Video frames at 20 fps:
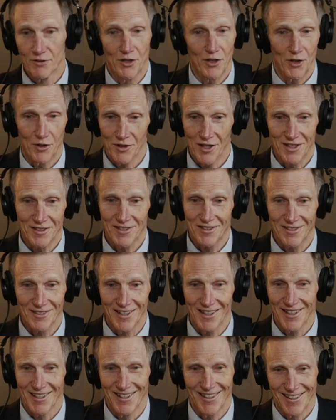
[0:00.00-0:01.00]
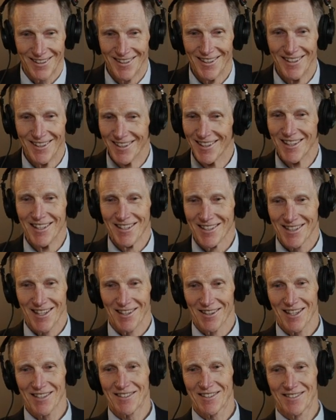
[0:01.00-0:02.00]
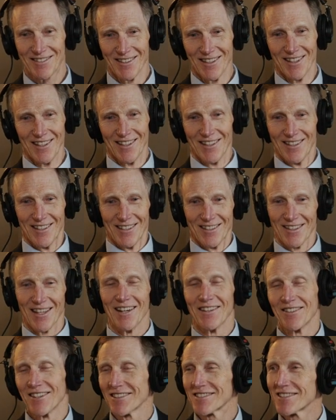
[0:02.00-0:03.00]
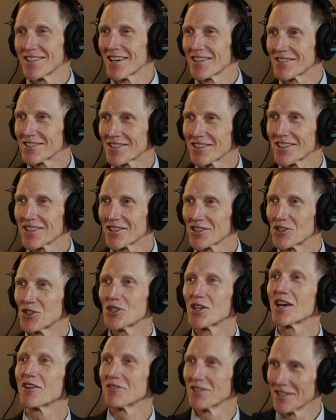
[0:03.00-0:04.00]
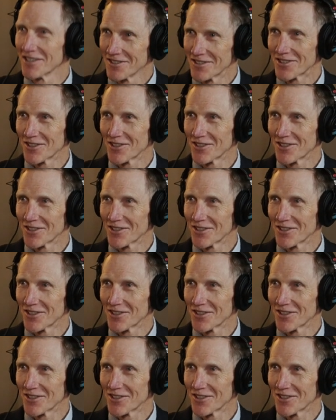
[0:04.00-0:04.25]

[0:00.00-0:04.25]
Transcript: No, that's, uh, yeah, that's, yeah, that's not uh, good evidence.